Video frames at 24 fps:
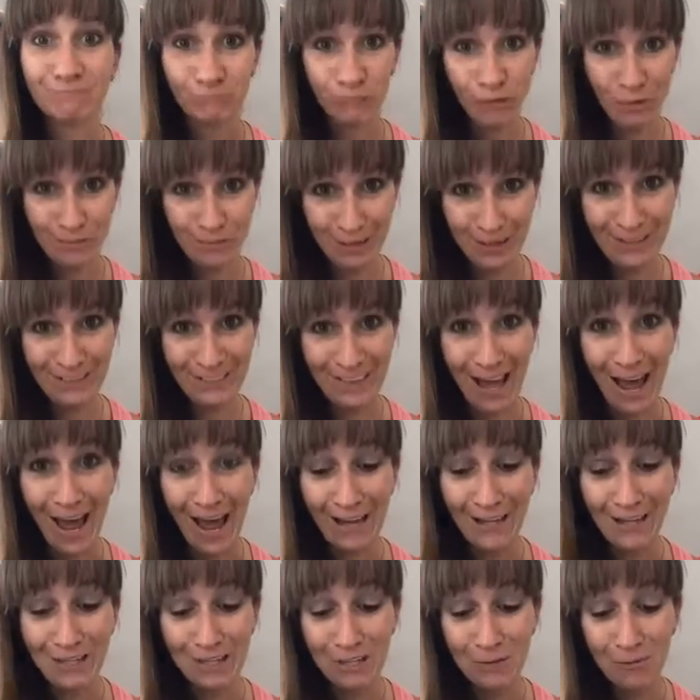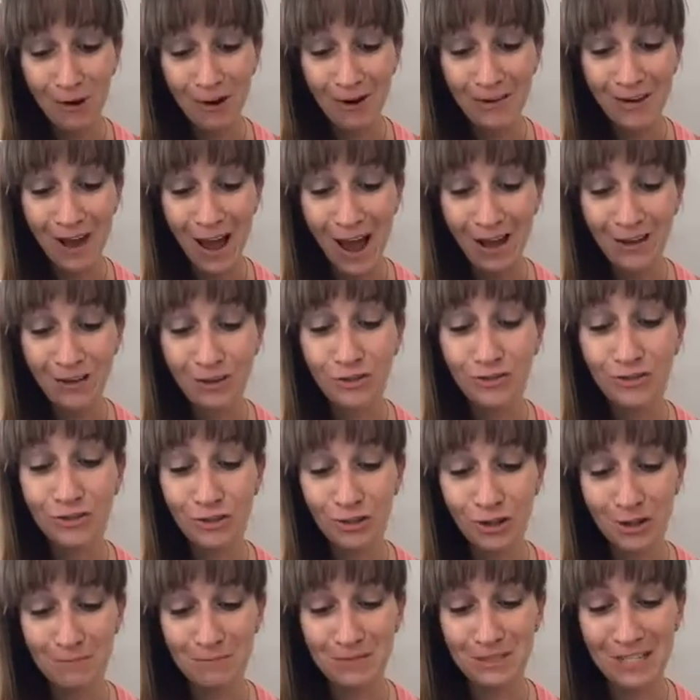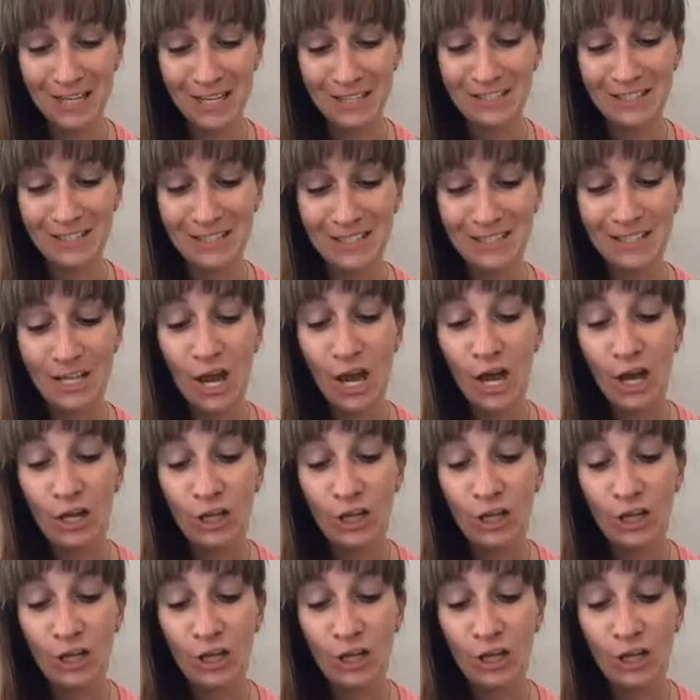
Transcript: Repeat that. You are not your circumstances,